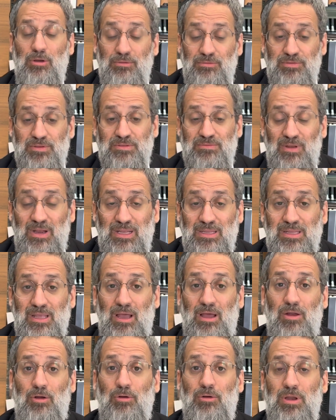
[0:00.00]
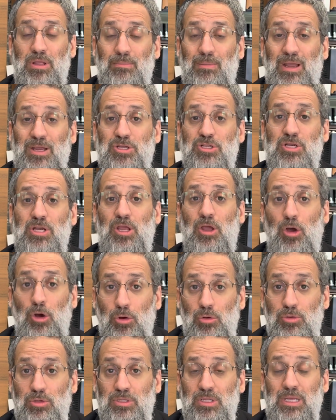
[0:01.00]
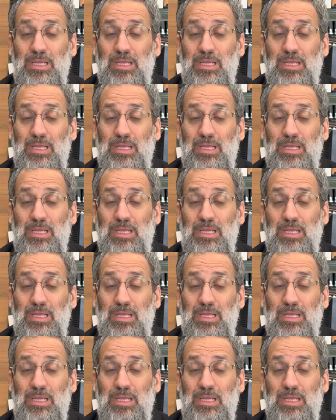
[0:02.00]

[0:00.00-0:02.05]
Sephardi Achronim actually hold